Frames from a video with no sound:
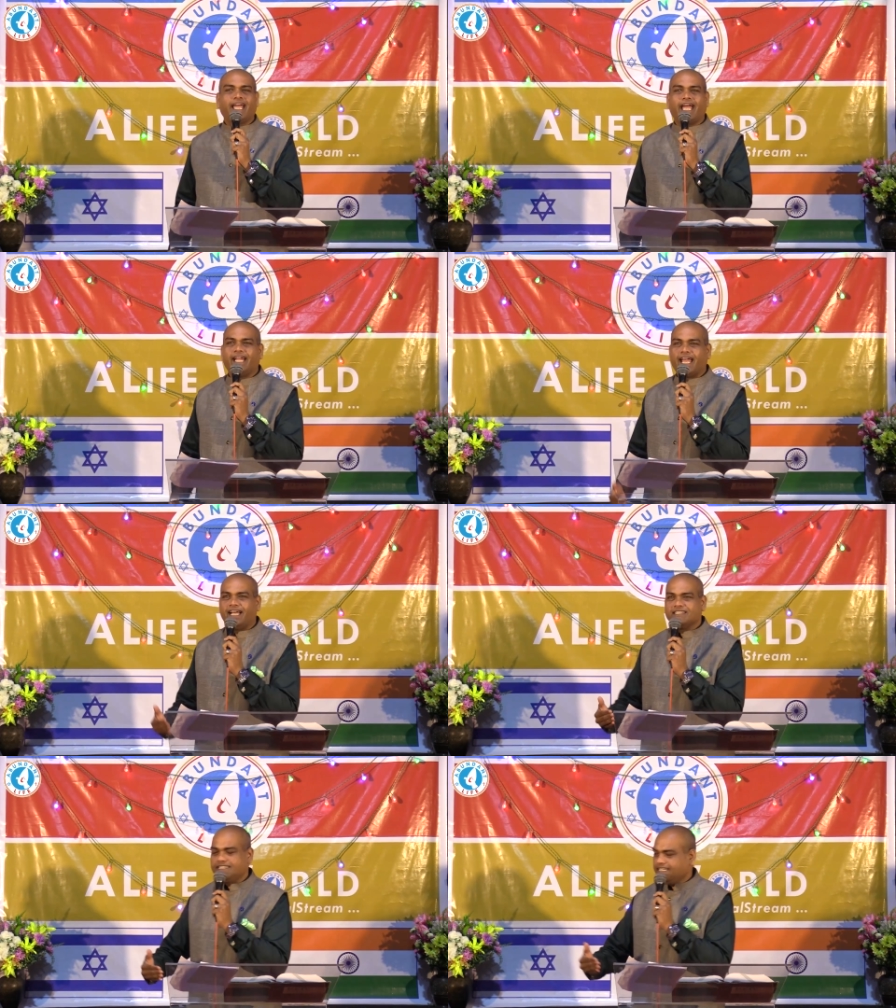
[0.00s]
And
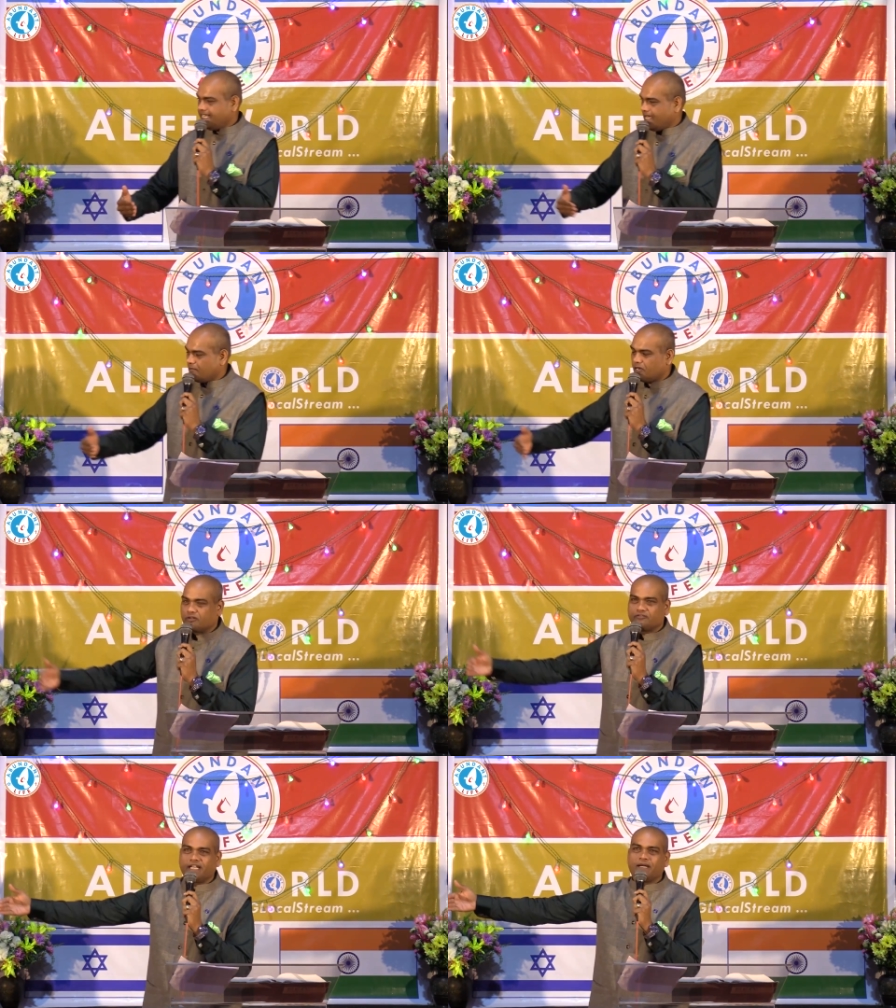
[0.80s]
as he came
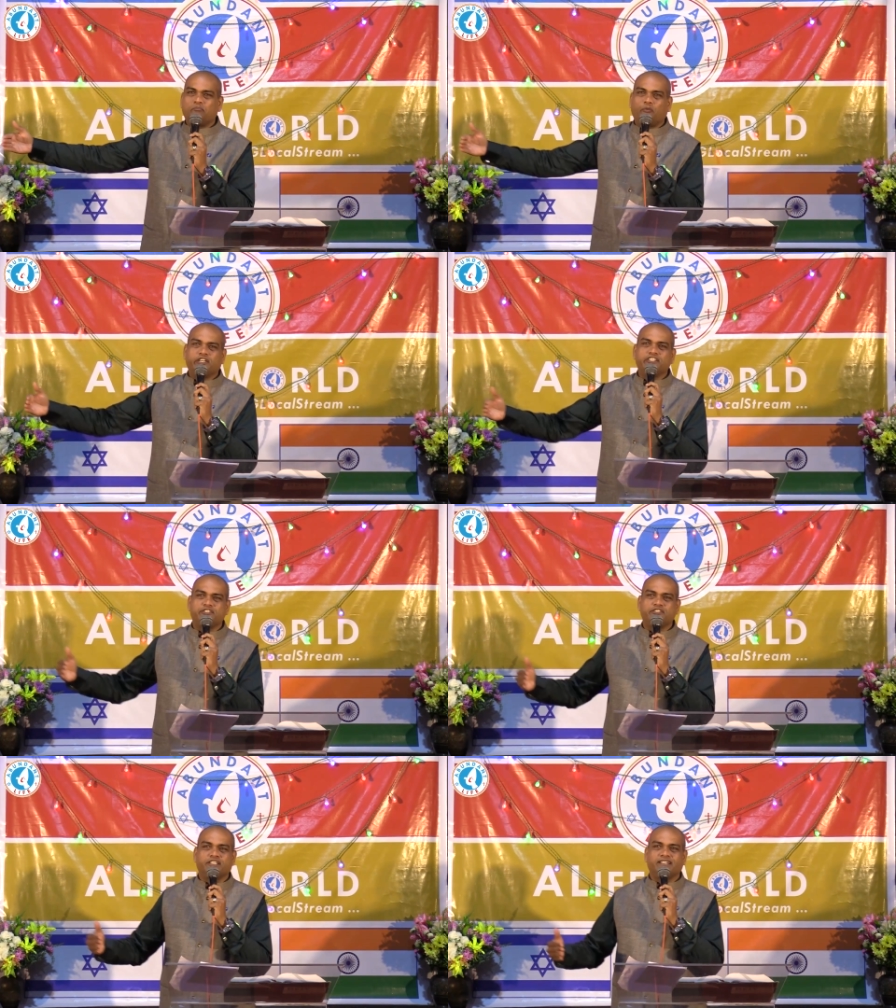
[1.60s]
out of that
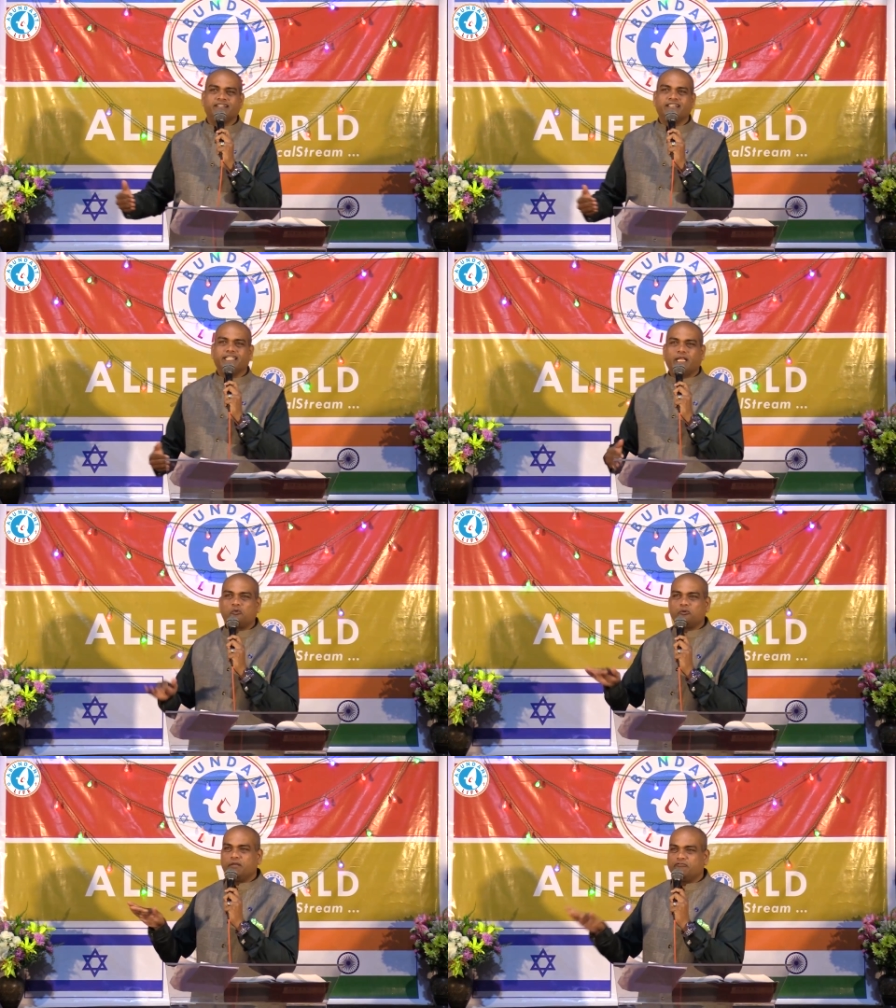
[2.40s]
moisture, there
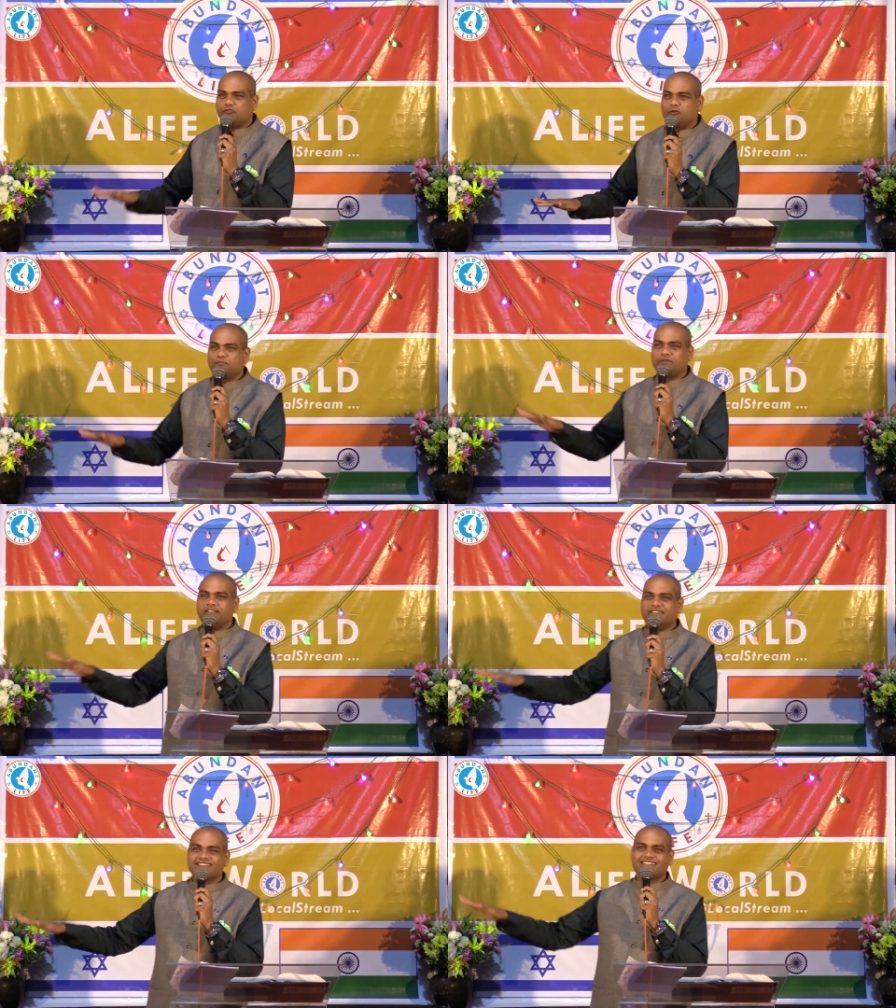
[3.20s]
would be
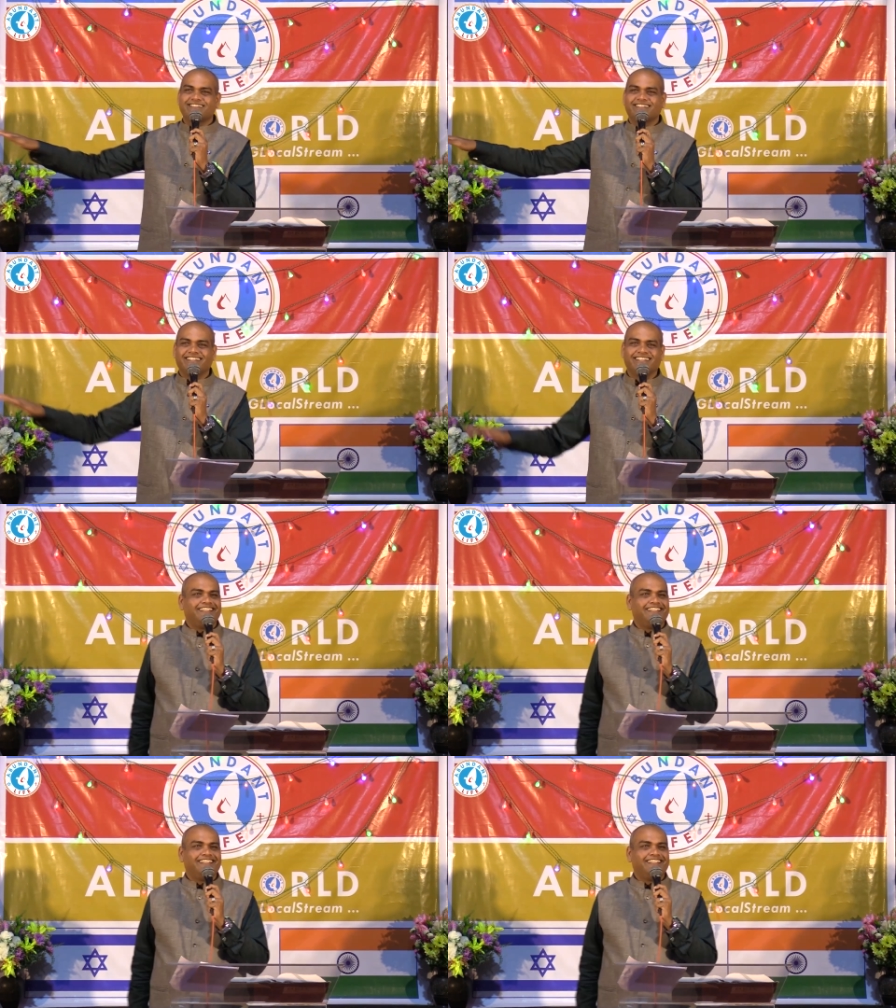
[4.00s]
footprints.